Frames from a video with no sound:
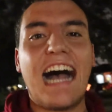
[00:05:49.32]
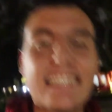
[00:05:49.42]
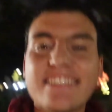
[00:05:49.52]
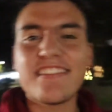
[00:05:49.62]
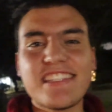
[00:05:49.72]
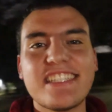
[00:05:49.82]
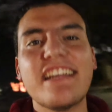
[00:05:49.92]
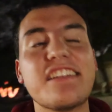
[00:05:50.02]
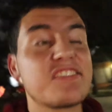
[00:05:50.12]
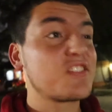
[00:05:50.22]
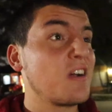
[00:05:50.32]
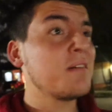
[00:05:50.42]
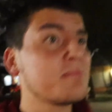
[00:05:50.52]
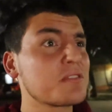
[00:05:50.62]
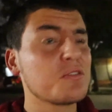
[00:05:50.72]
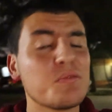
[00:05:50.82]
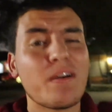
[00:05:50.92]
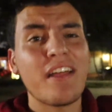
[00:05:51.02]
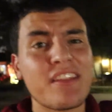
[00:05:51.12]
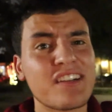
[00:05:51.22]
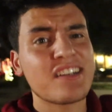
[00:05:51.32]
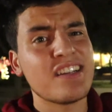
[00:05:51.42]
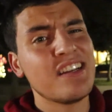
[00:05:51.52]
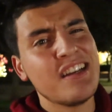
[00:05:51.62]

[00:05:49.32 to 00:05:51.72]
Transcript: I just have to say, this tropical weather,